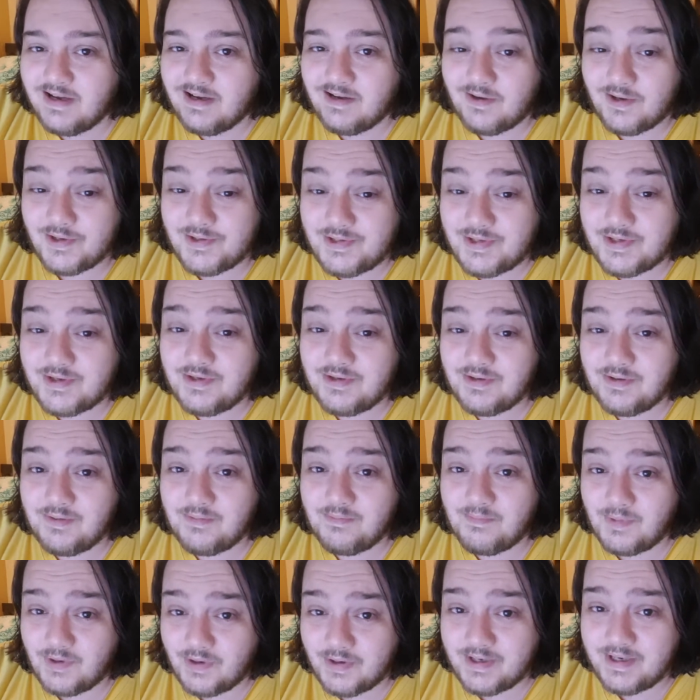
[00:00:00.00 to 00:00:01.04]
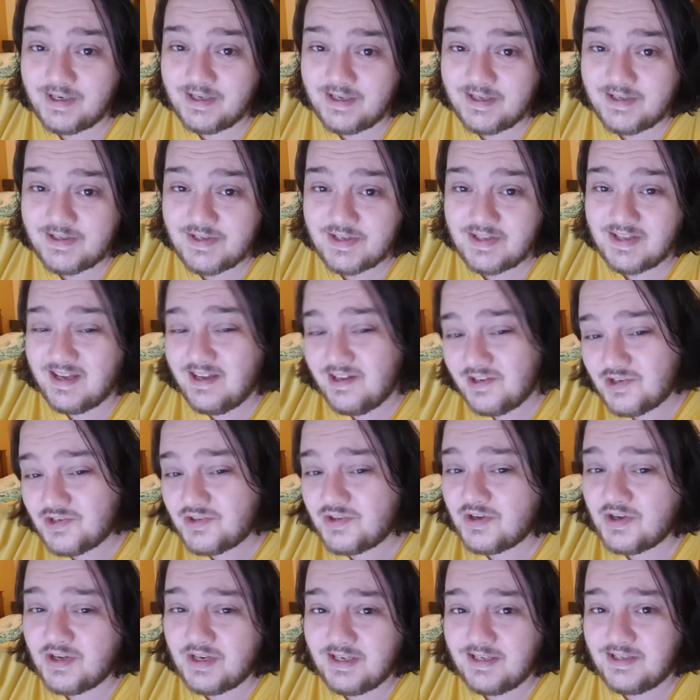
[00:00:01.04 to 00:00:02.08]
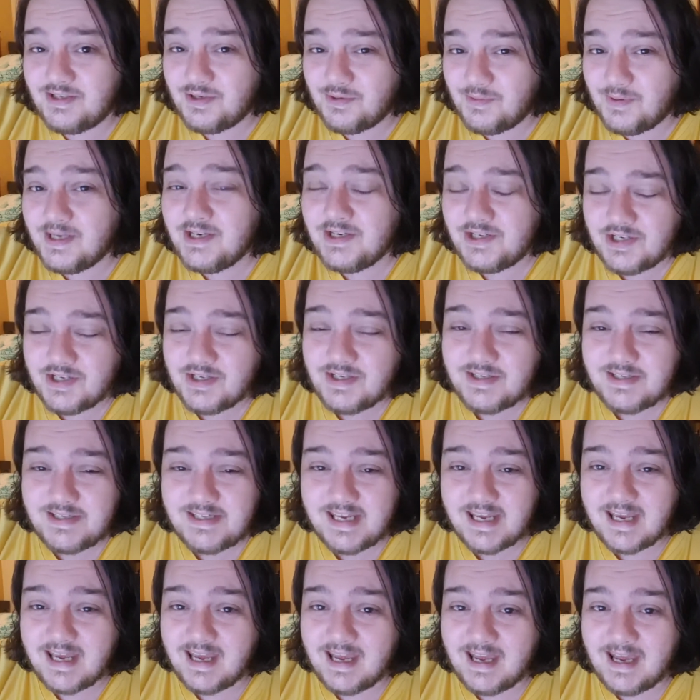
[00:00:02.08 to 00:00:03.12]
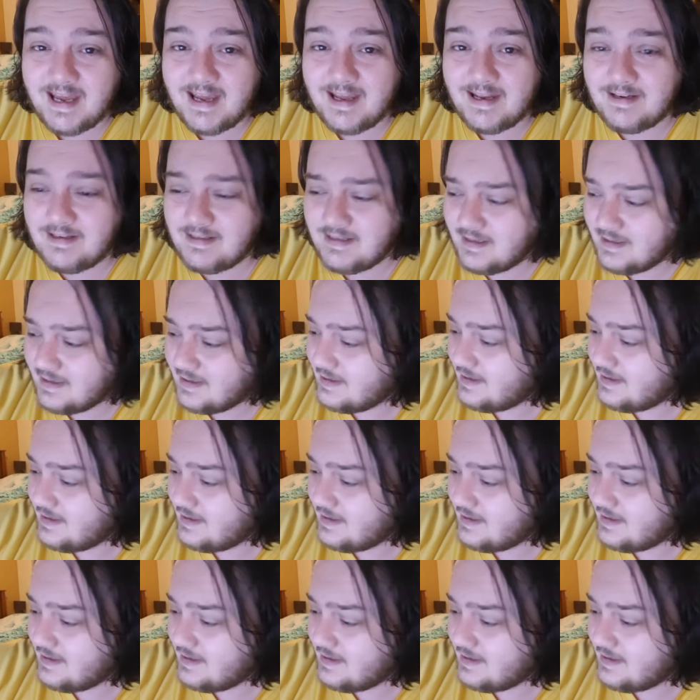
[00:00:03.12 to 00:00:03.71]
Got two monitors, each 32 inches, and